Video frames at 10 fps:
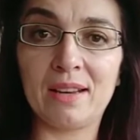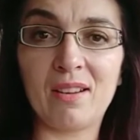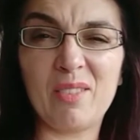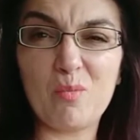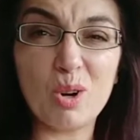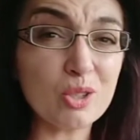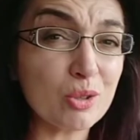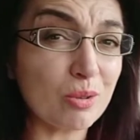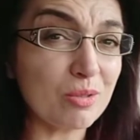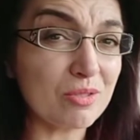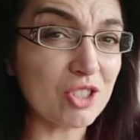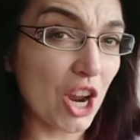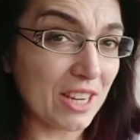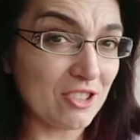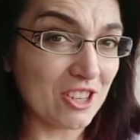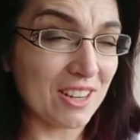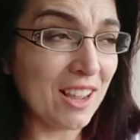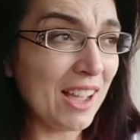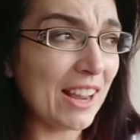that I want to change it.